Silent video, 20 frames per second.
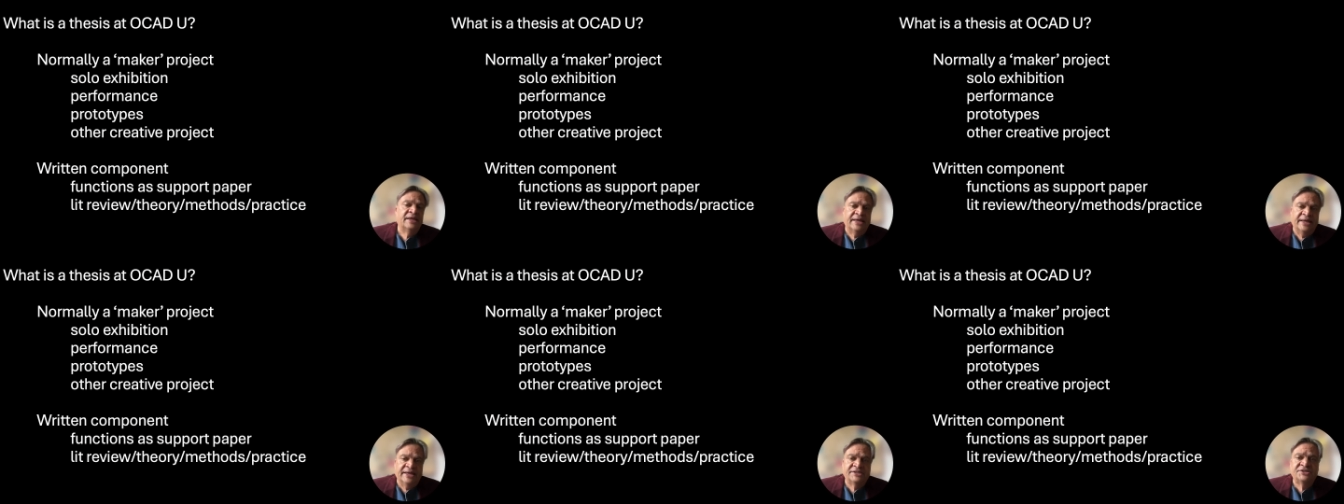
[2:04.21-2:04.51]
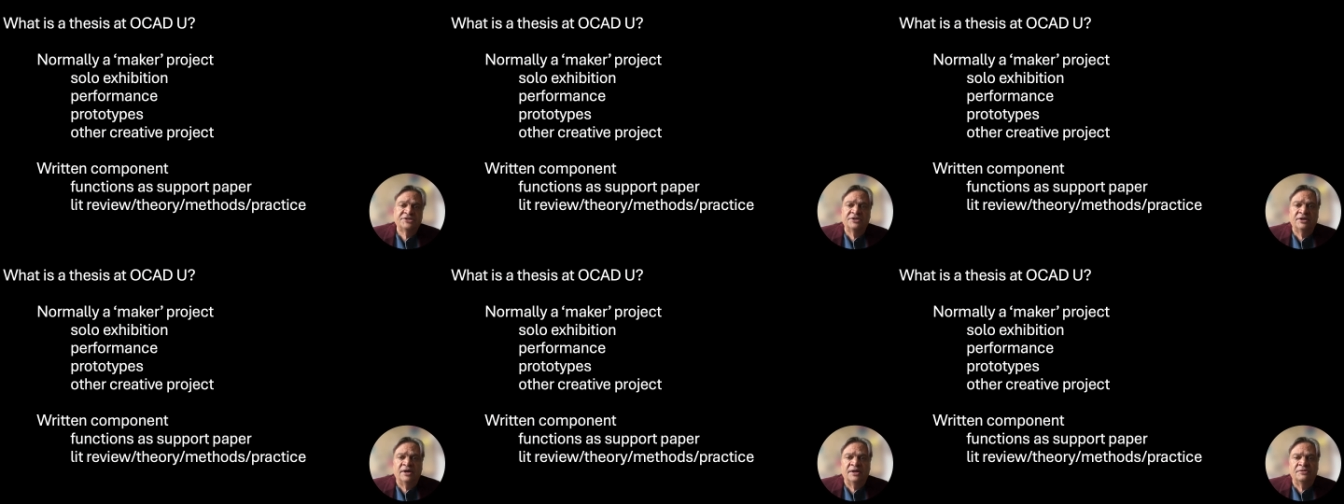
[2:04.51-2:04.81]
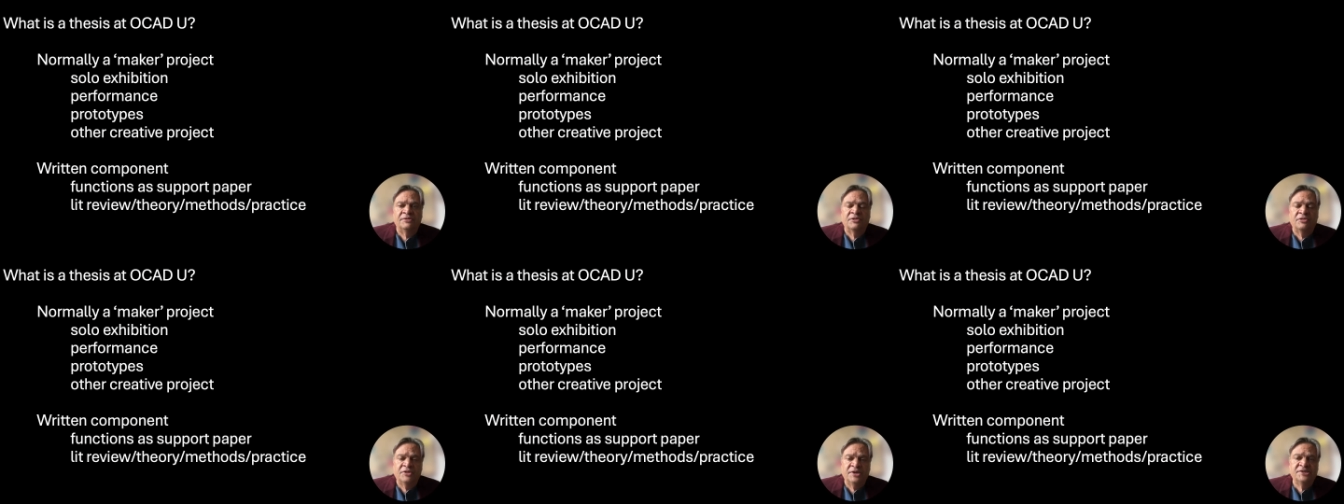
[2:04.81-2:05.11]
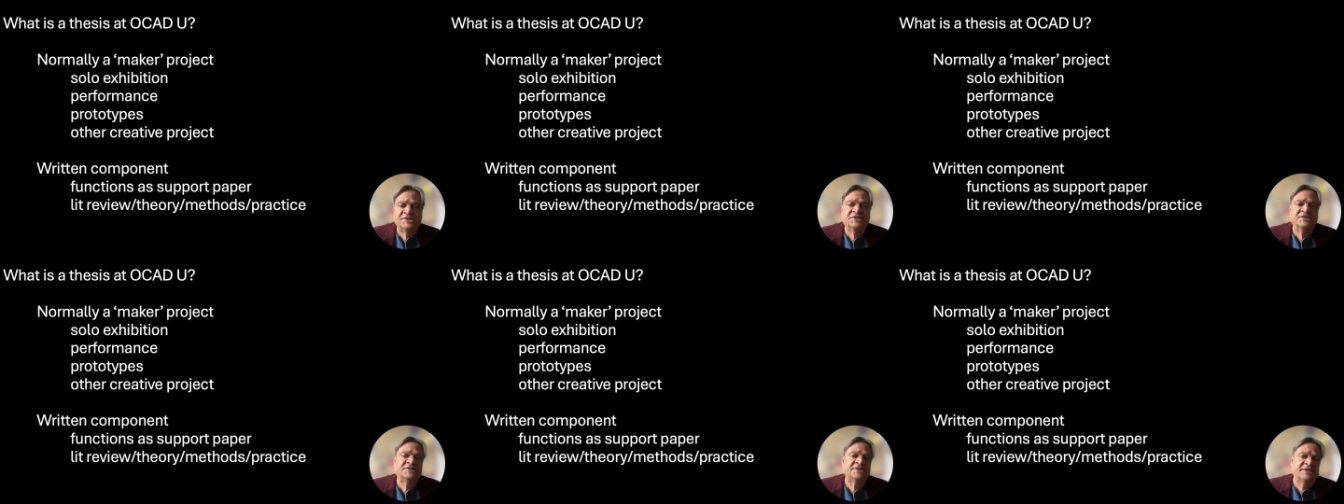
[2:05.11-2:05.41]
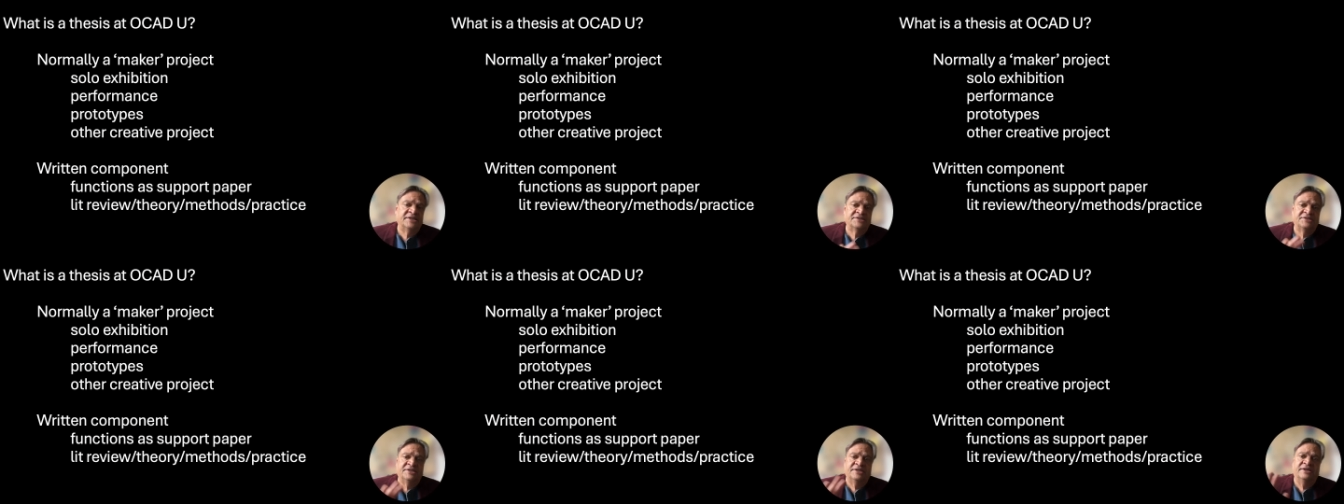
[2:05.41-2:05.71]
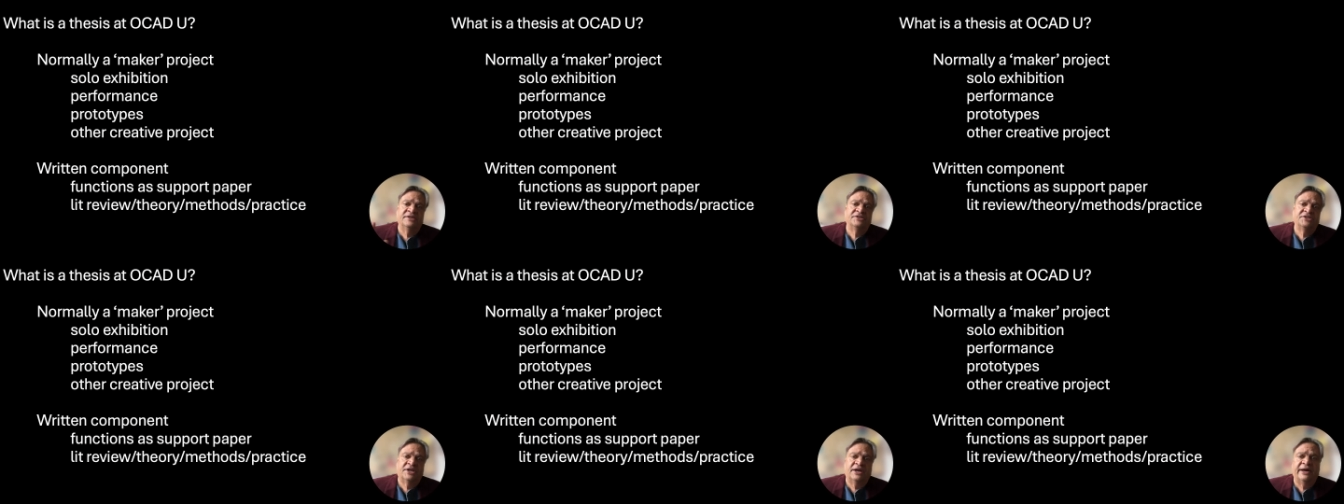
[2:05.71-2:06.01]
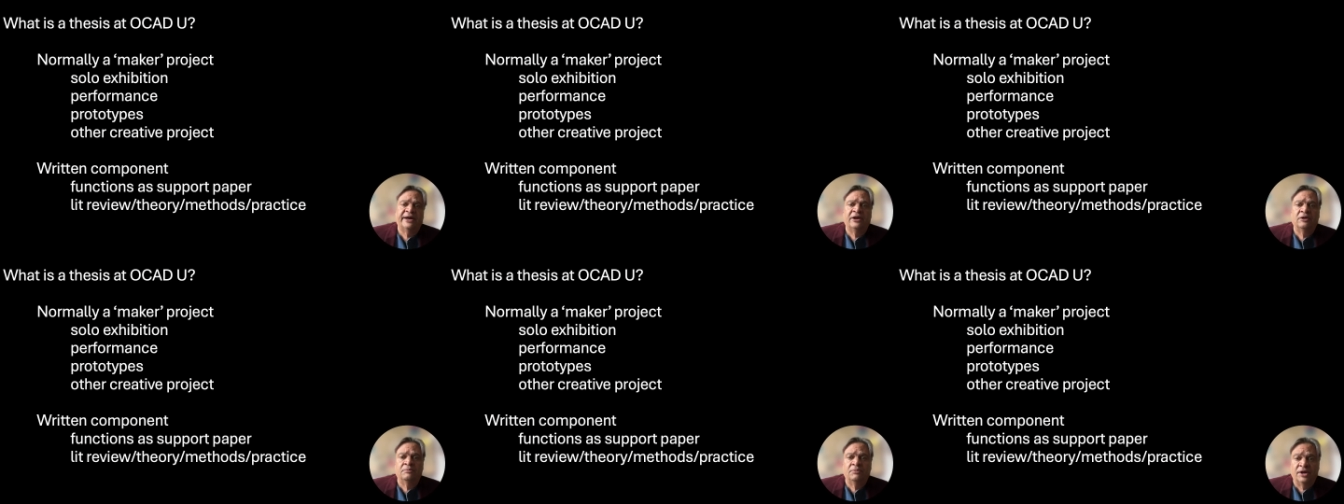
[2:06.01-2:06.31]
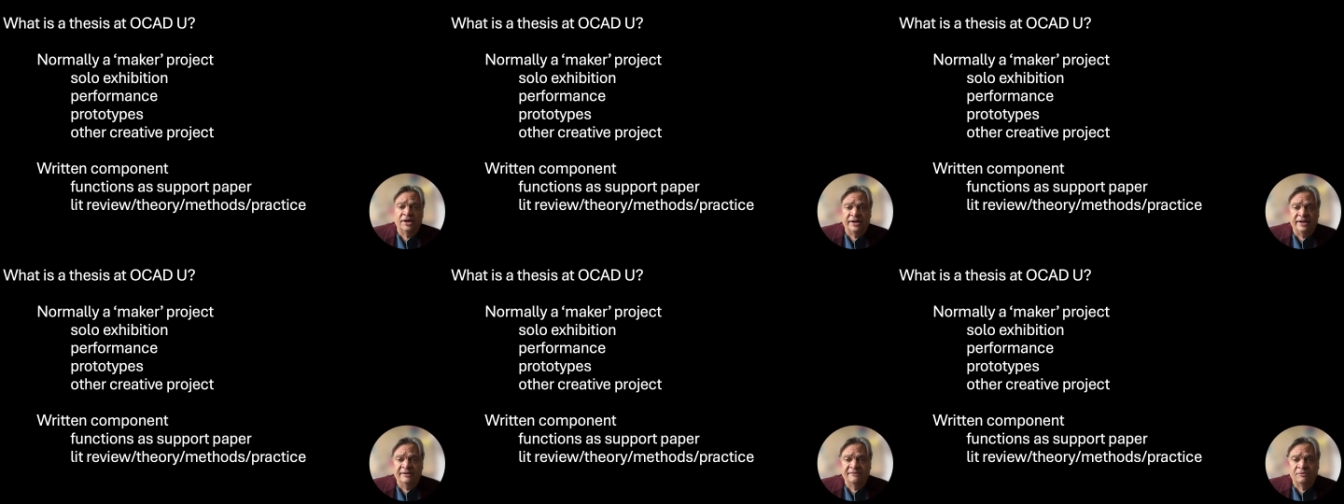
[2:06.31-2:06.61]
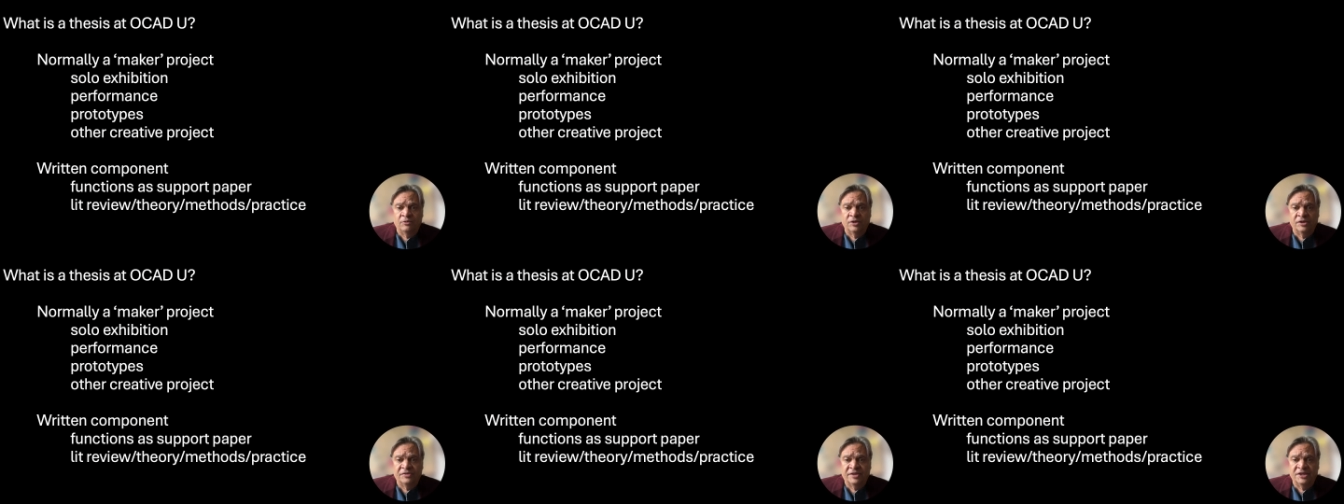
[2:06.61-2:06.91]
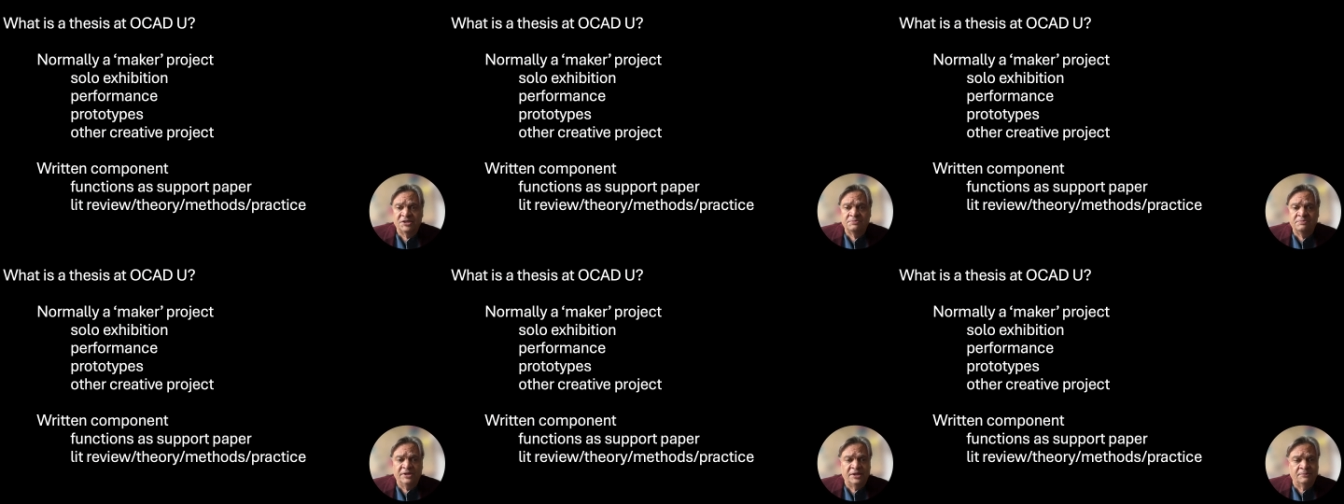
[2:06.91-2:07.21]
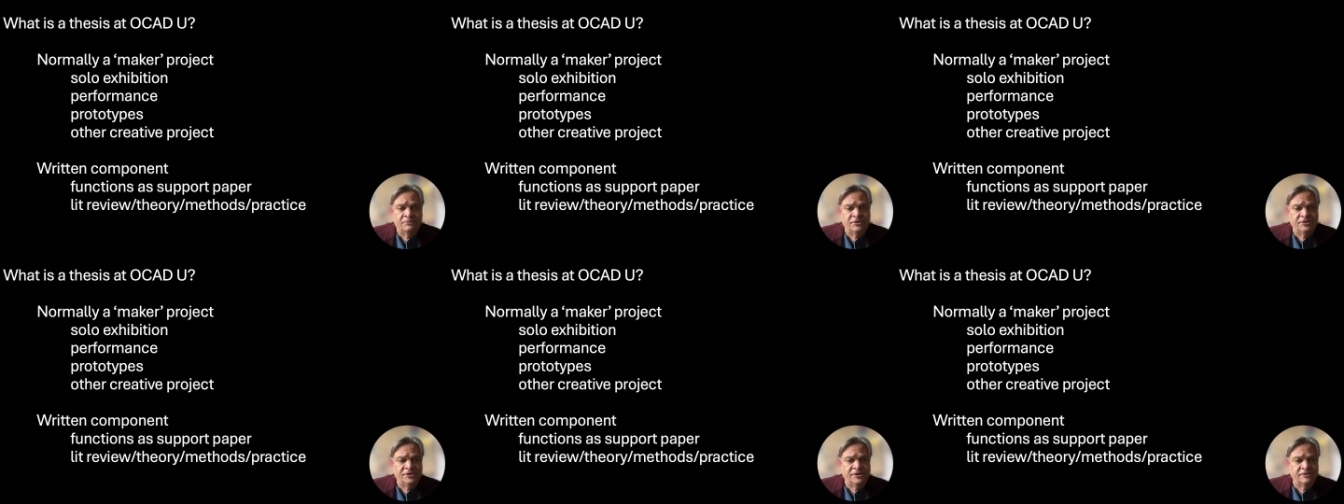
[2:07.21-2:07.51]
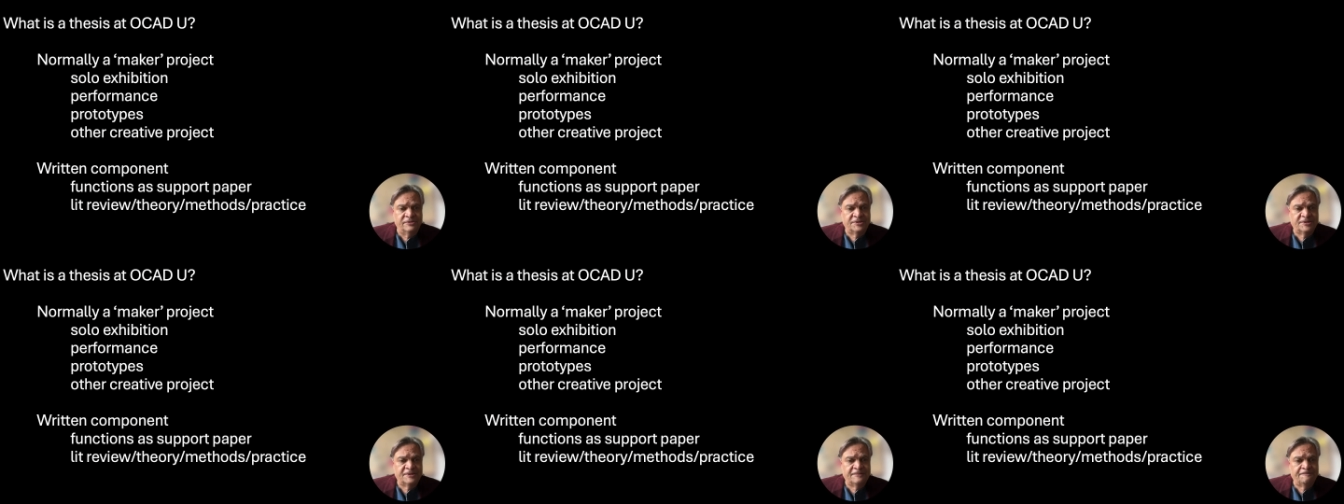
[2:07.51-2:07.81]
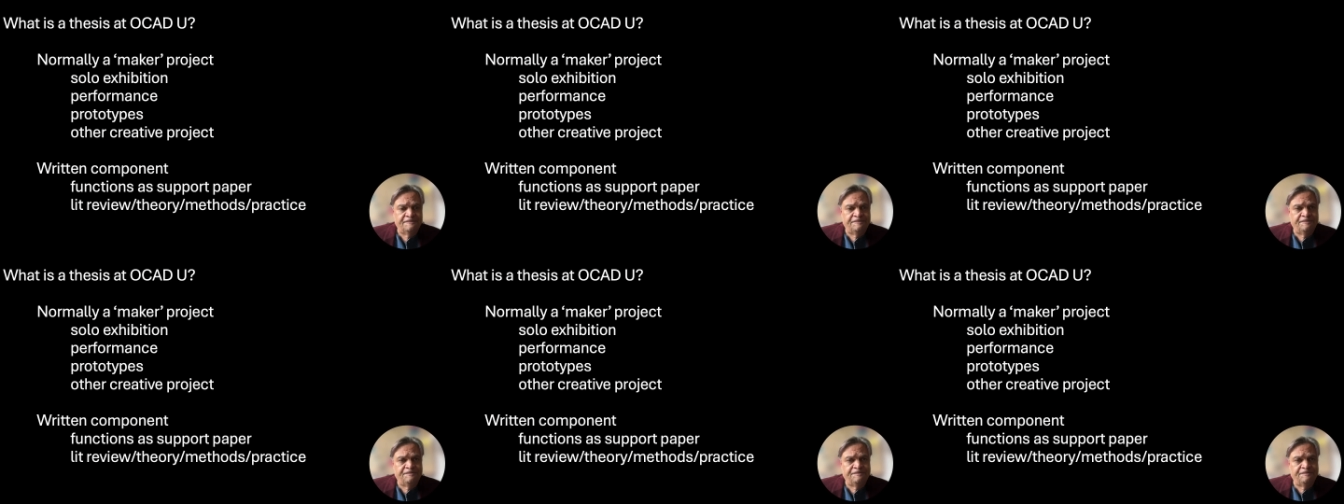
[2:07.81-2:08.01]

It's not. The thesis is the entire body of work that's being produced.